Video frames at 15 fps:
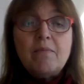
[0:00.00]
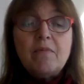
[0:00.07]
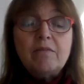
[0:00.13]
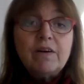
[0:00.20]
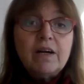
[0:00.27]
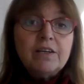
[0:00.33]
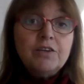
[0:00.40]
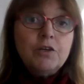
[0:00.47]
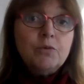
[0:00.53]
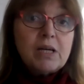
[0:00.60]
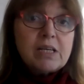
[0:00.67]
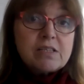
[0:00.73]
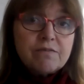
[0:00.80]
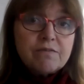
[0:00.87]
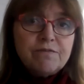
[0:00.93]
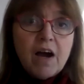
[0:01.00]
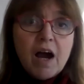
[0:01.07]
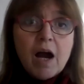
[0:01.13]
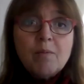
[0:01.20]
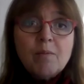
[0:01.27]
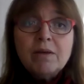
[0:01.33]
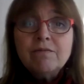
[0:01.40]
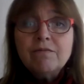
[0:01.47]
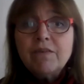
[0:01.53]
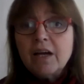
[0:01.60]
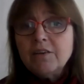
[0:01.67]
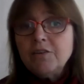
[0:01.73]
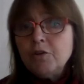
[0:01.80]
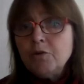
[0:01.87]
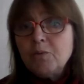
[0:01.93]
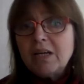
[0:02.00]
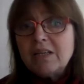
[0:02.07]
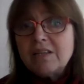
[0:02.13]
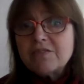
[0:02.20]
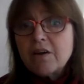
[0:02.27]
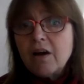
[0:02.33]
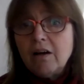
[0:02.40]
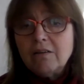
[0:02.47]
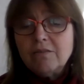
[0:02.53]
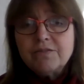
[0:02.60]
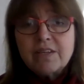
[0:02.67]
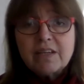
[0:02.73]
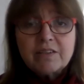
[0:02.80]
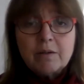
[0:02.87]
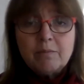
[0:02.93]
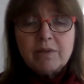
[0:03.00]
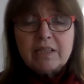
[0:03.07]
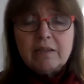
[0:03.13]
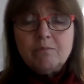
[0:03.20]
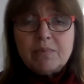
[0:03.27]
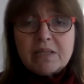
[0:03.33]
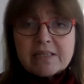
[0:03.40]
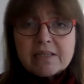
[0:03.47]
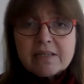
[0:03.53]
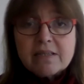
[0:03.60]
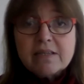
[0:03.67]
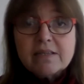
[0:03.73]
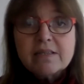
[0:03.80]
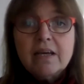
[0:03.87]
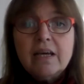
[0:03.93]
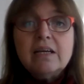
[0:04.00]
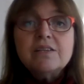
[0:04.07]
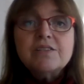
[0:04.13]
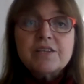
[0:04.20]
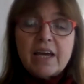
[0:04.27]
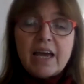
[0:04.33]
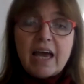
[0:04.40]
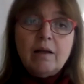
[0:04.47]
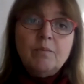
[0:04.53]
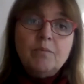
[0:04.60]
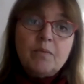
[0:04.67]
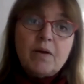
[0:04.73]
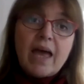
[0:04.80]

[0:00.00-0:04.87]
find new ways of farming, find new ways of setting up little businesses to help